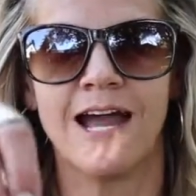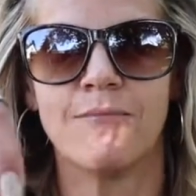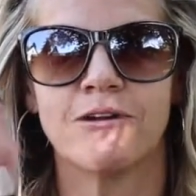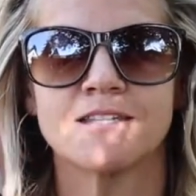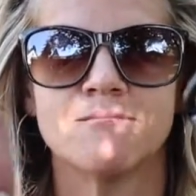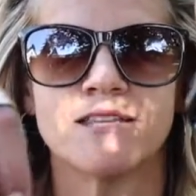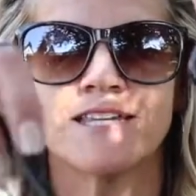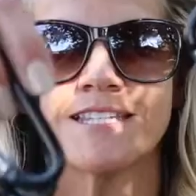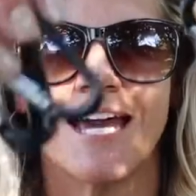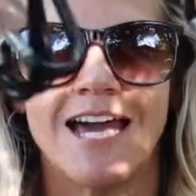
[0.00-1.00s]
I bring some of
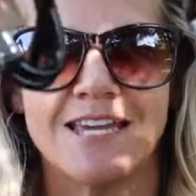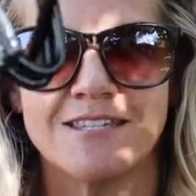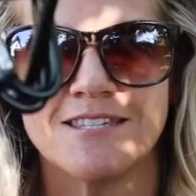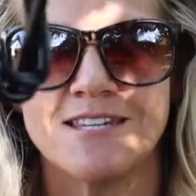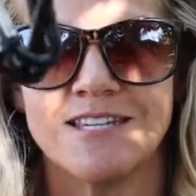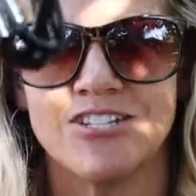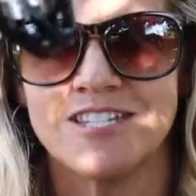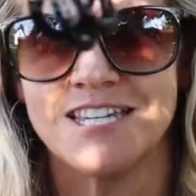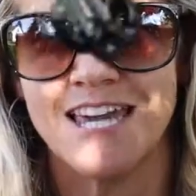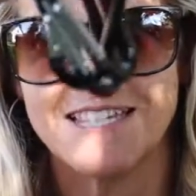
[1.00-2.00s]
these guys
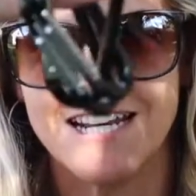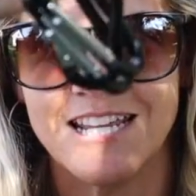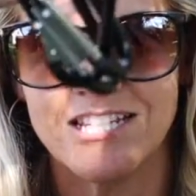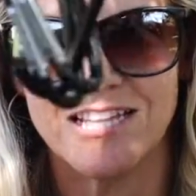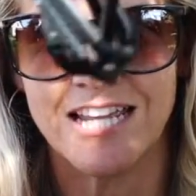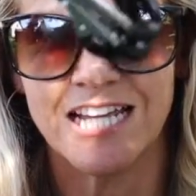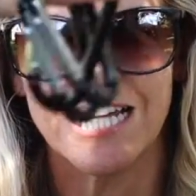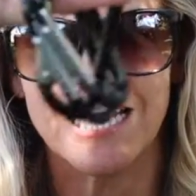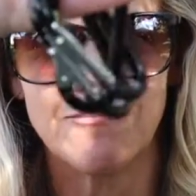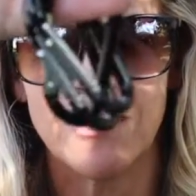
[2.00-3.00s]
just in case I need to like
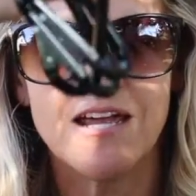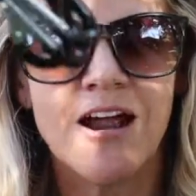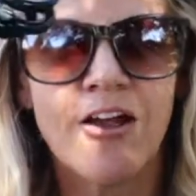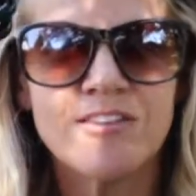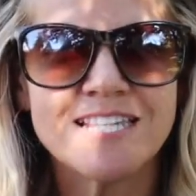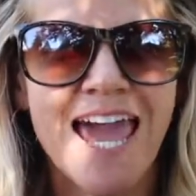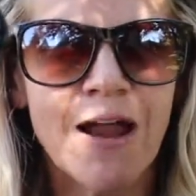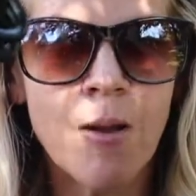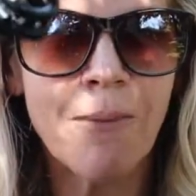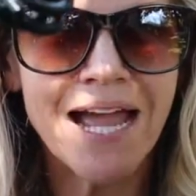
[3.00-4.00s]
clip. Are these
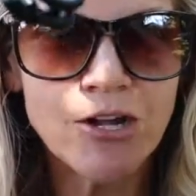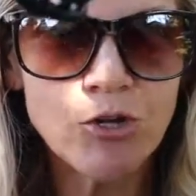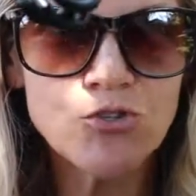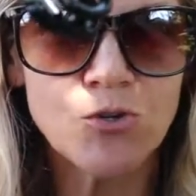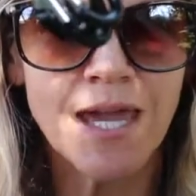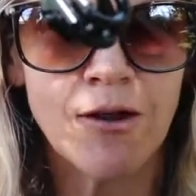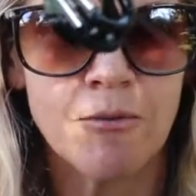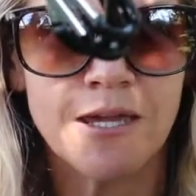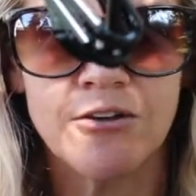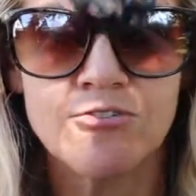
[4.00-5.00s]
carabiners or
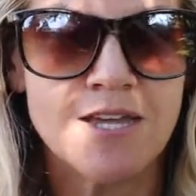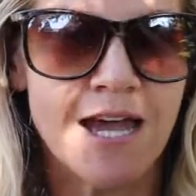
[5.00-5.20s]
carabiners?